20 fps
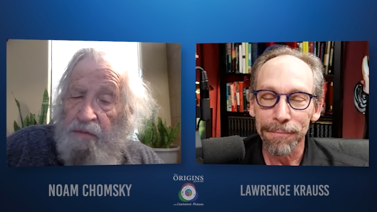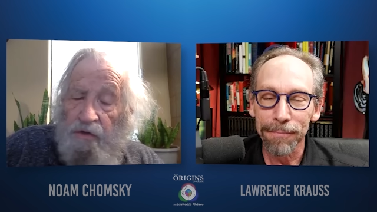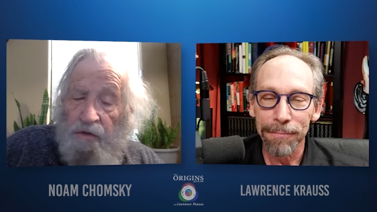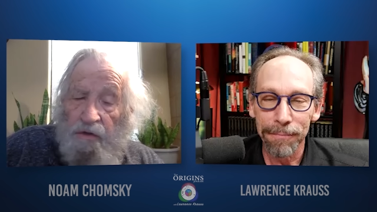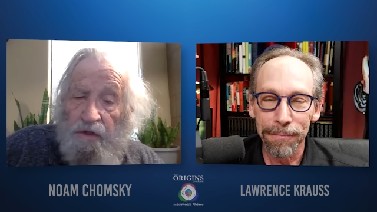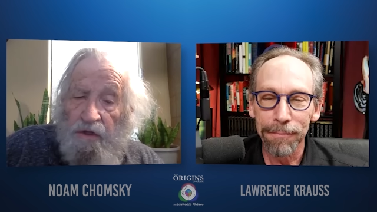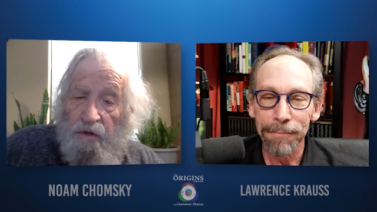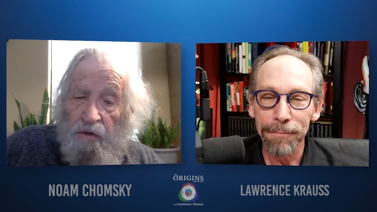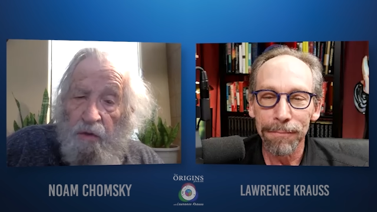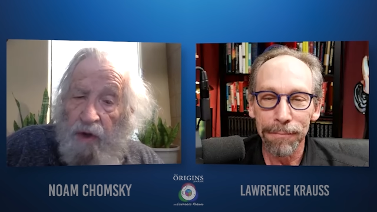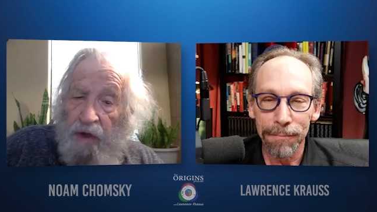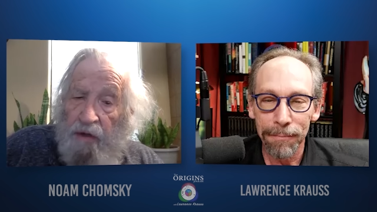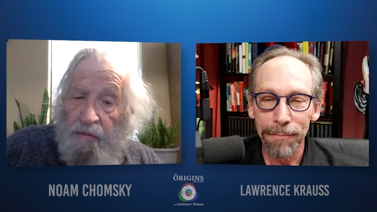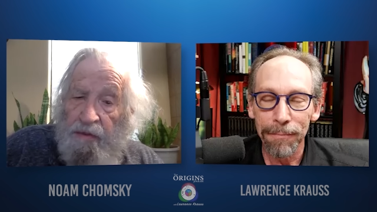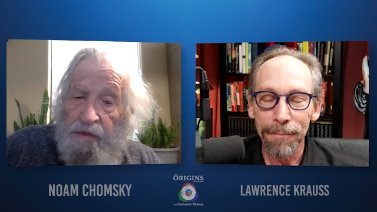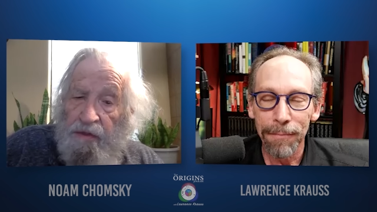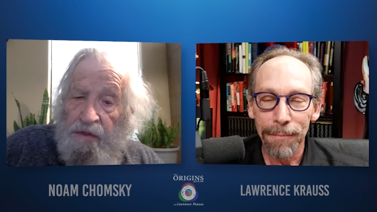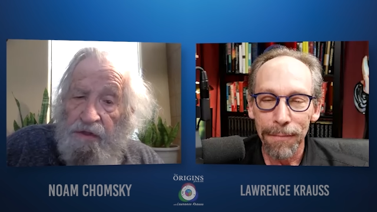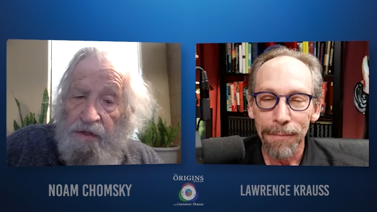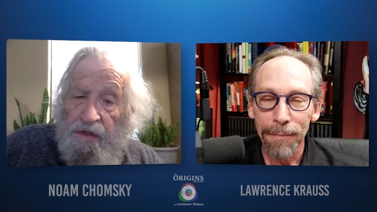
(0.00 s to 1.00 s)
Speaker 1: nuclear
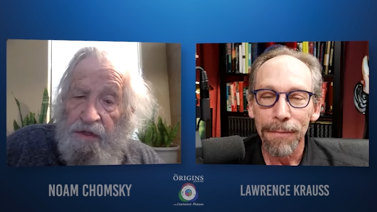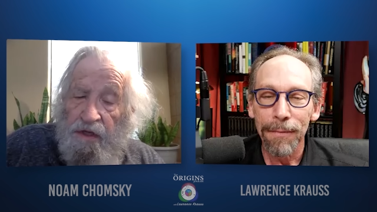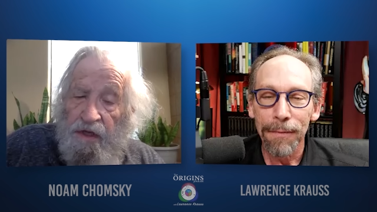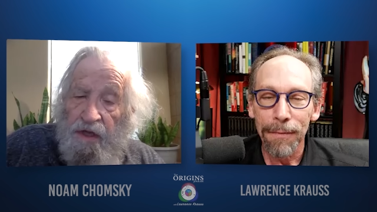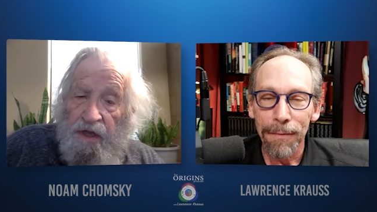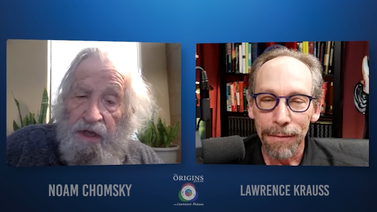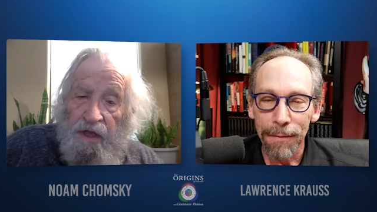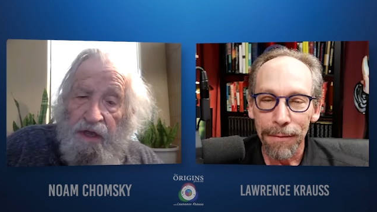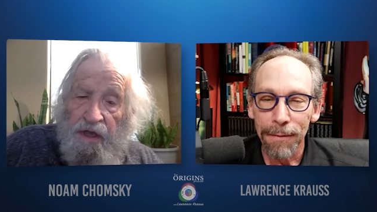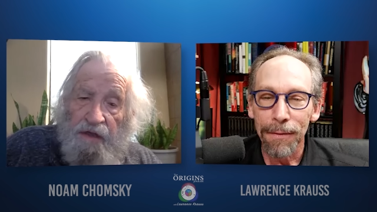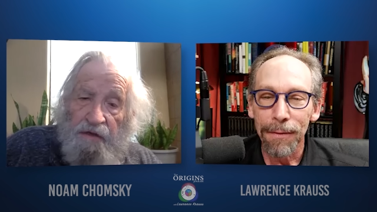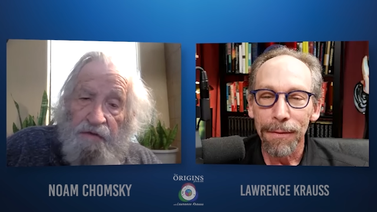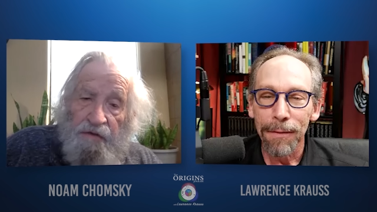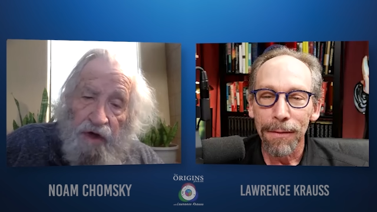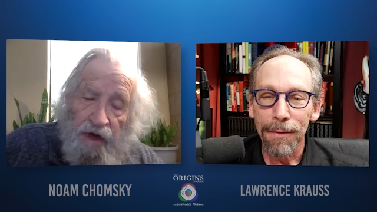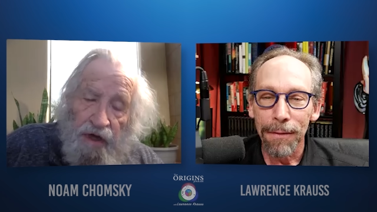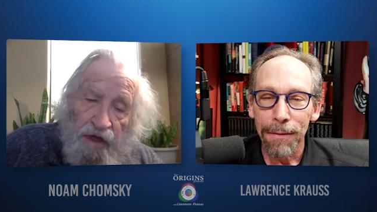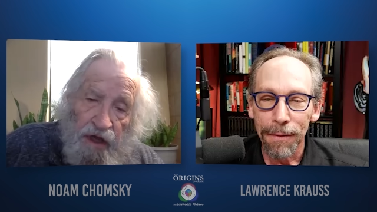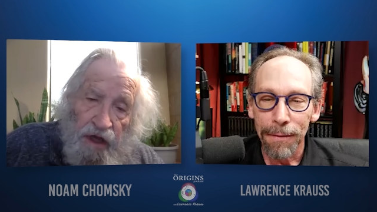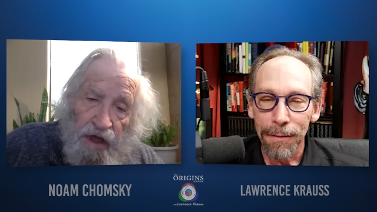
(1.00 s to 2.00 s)
weapons.
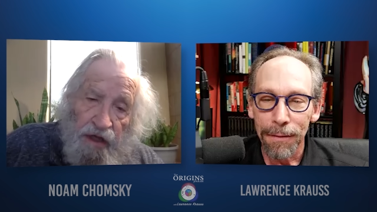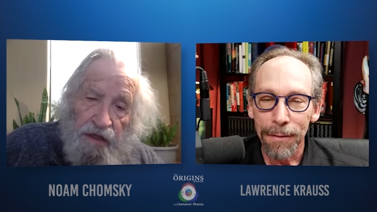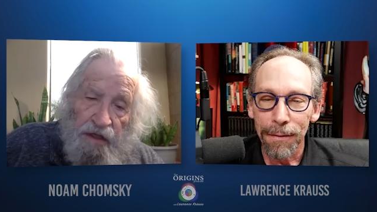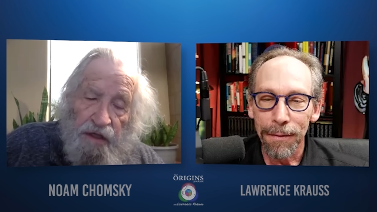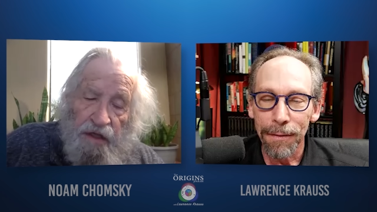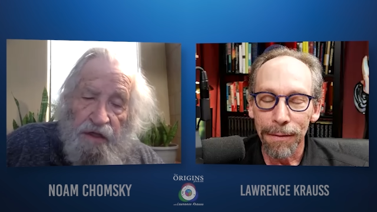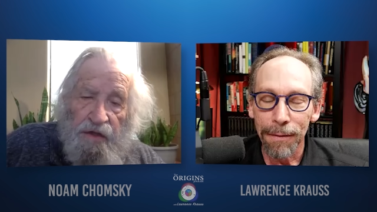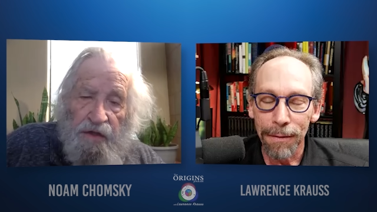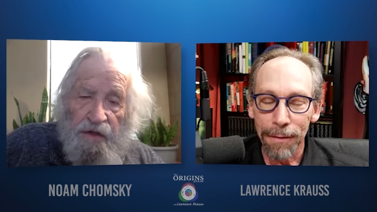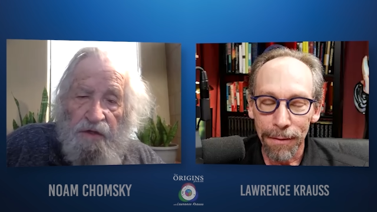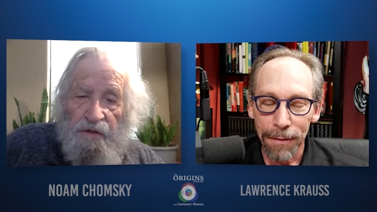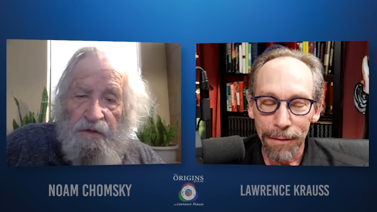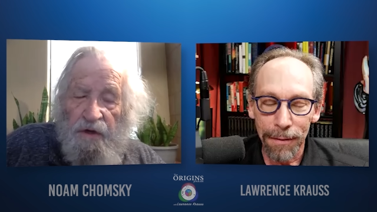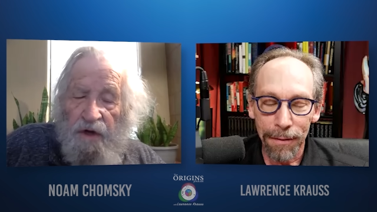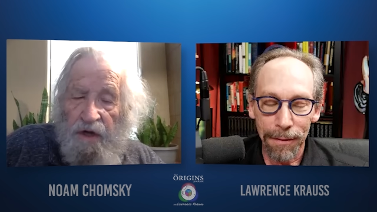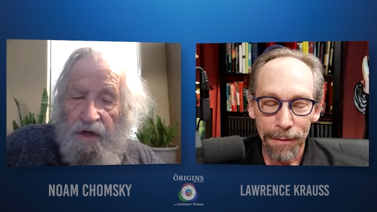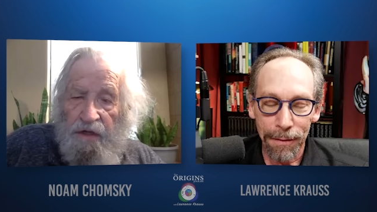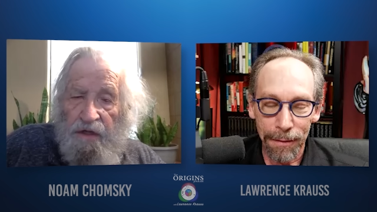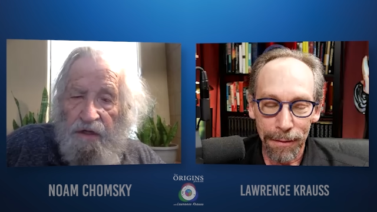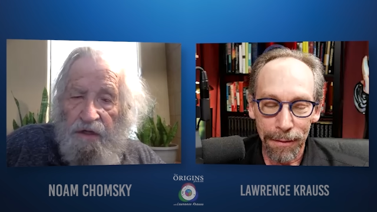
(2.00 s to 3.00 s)
Very likely they're
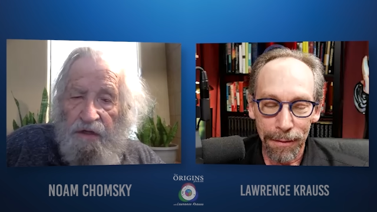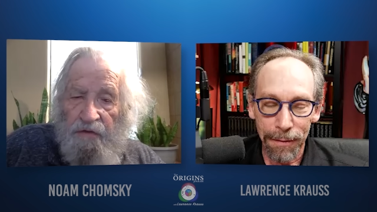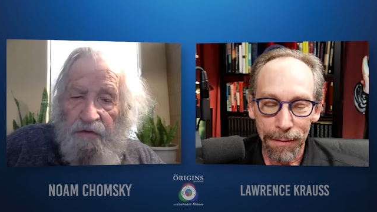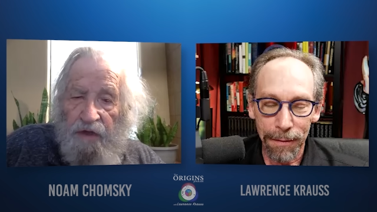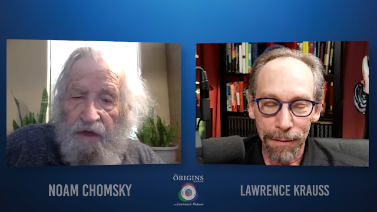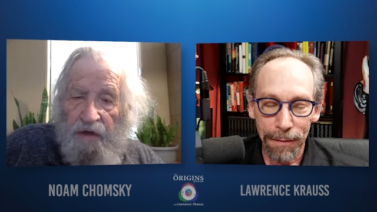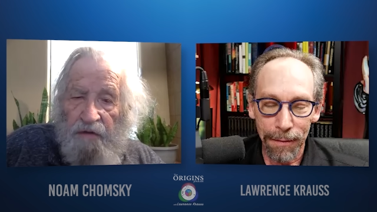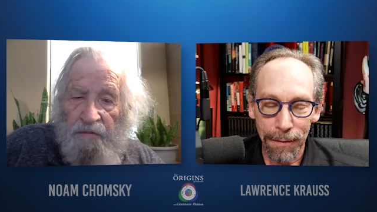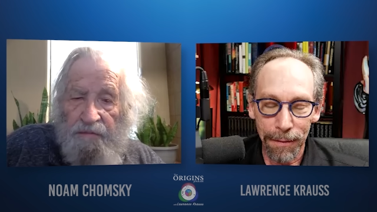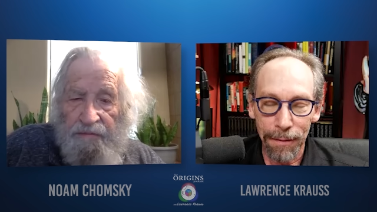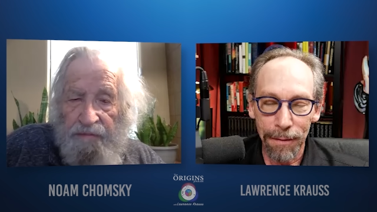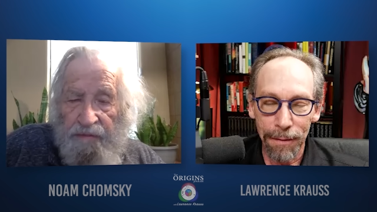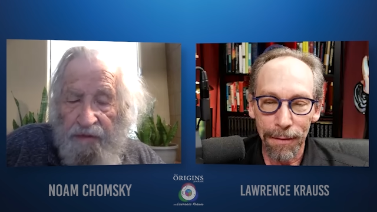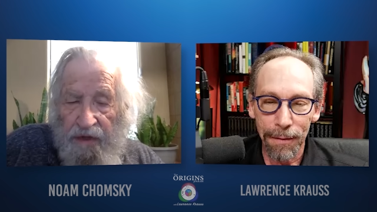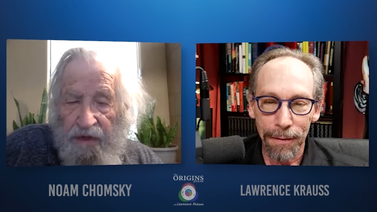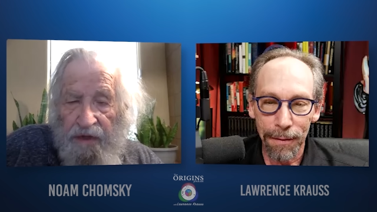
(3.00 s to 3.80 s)
trying to develop